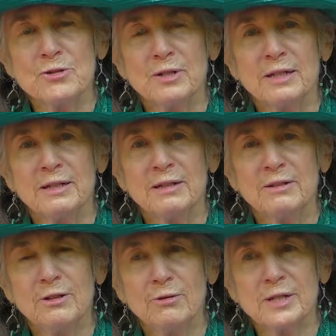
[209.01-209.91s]
you can
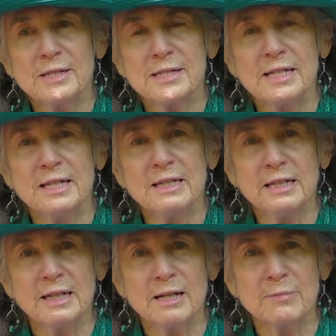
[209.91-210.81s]
notice the
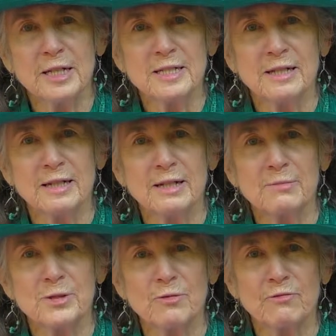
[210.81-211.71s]
incoming
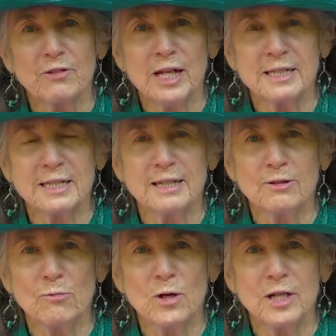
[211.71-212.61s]
times reflected
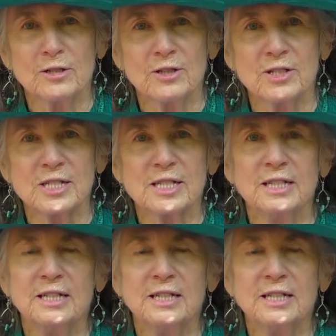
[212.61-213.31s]
in the waters,